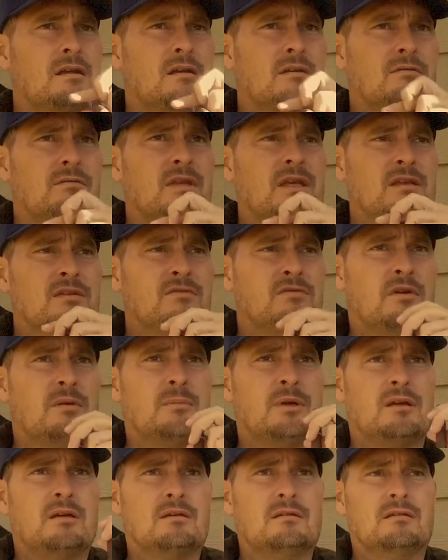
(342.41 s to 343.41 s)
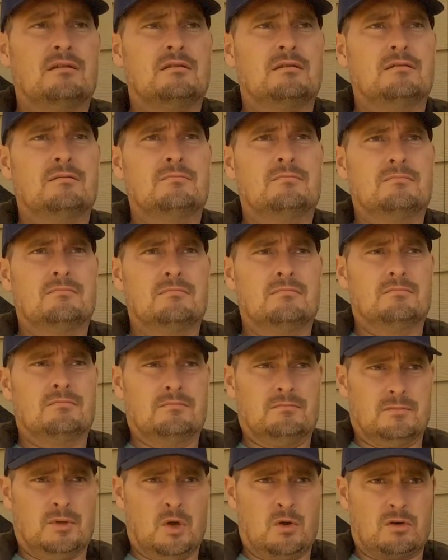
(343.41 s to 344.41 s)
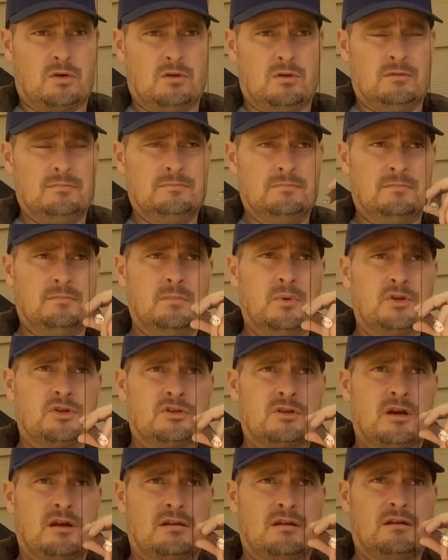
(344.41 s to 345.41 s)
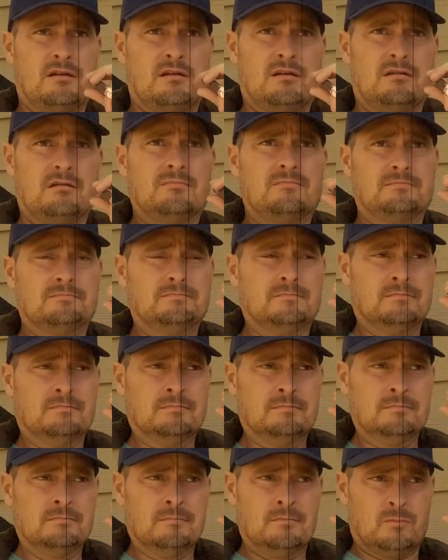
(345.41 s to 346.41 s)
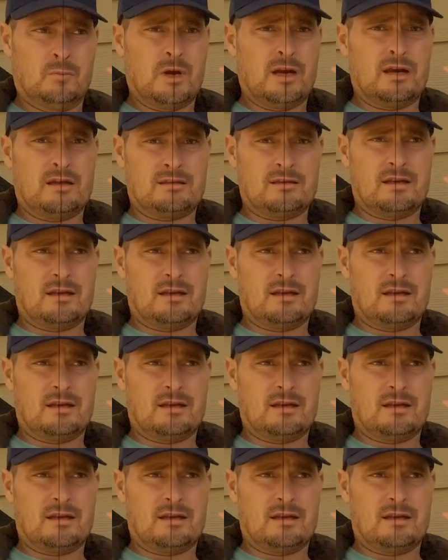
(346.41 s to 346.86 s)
these from a local butcher out here, right outside of